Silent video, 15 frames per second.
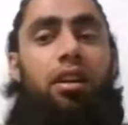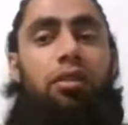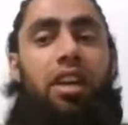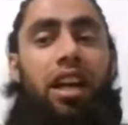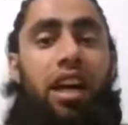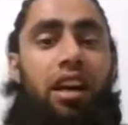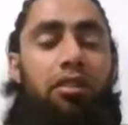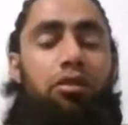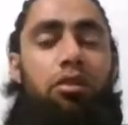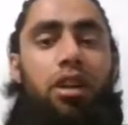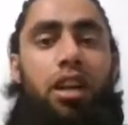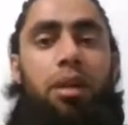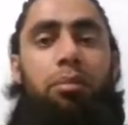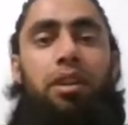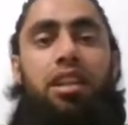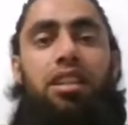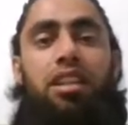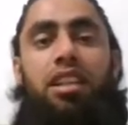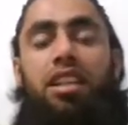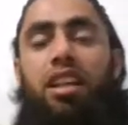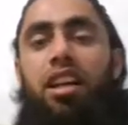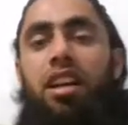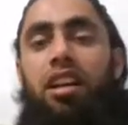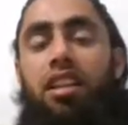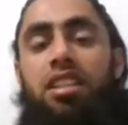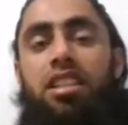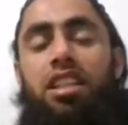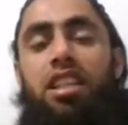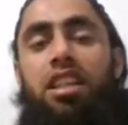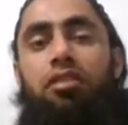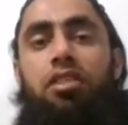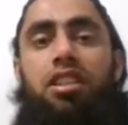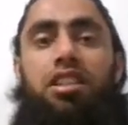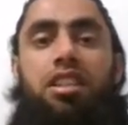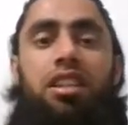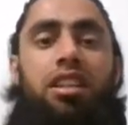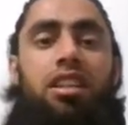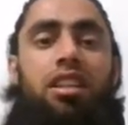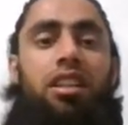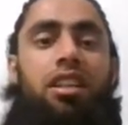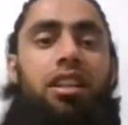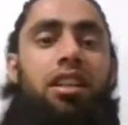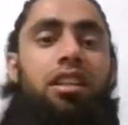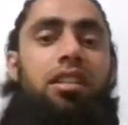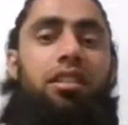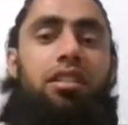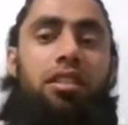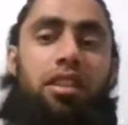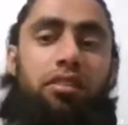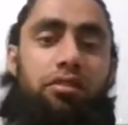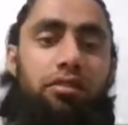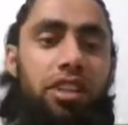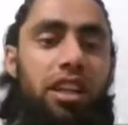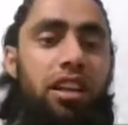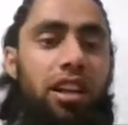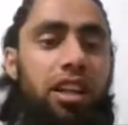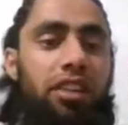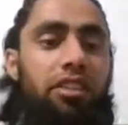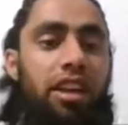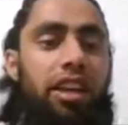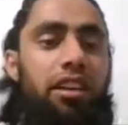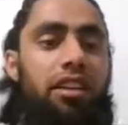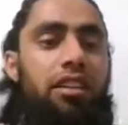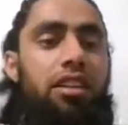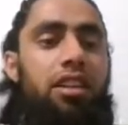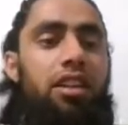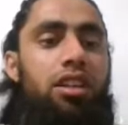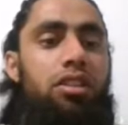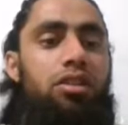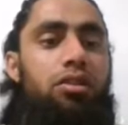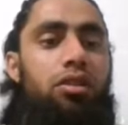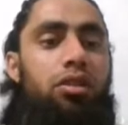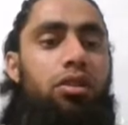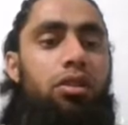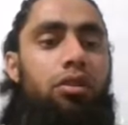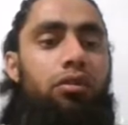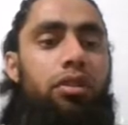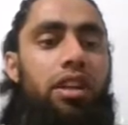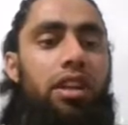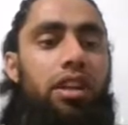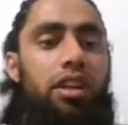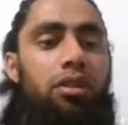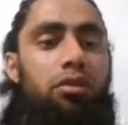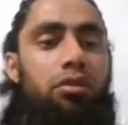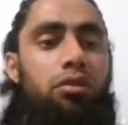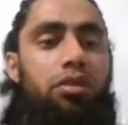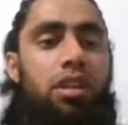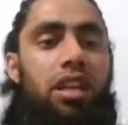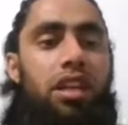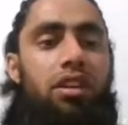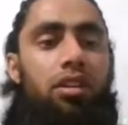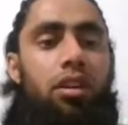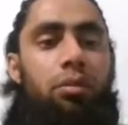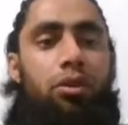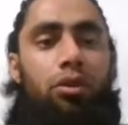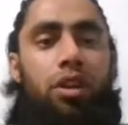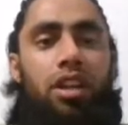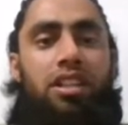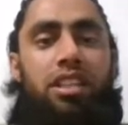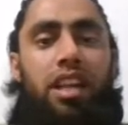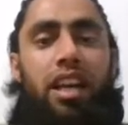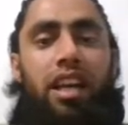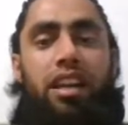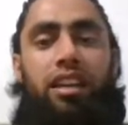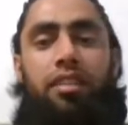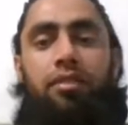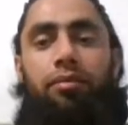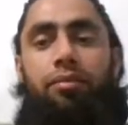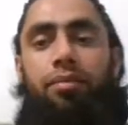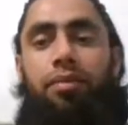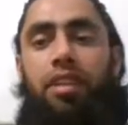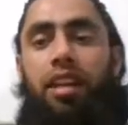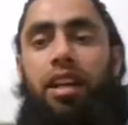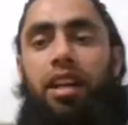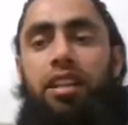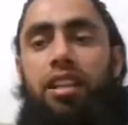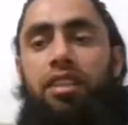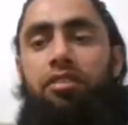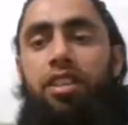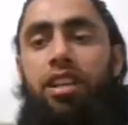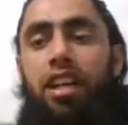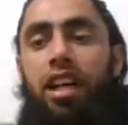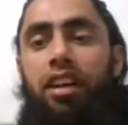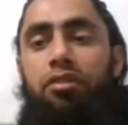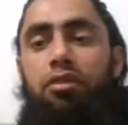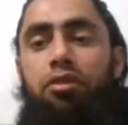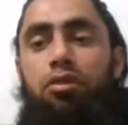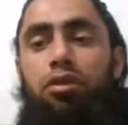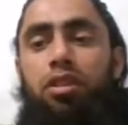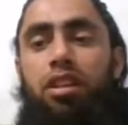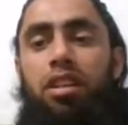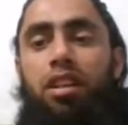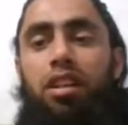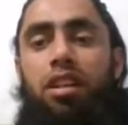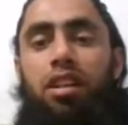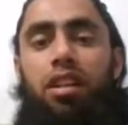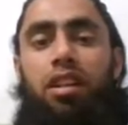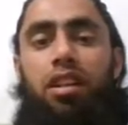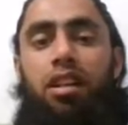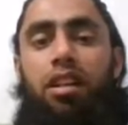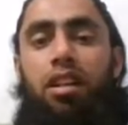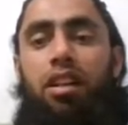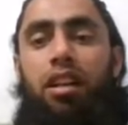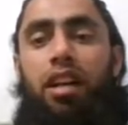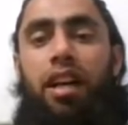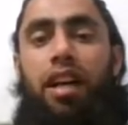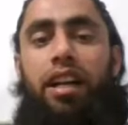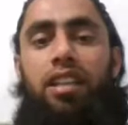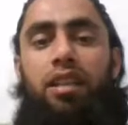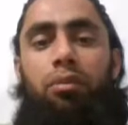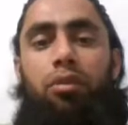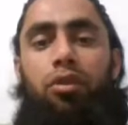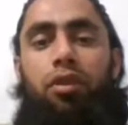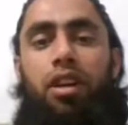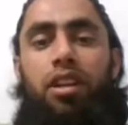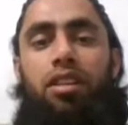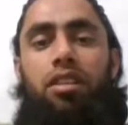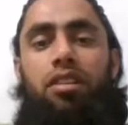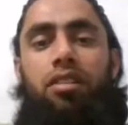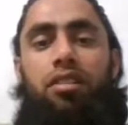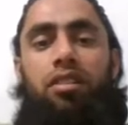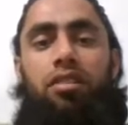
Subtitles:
we have to keep it in the currency in which we are living. So we need to click on products again, and then we have to add the product,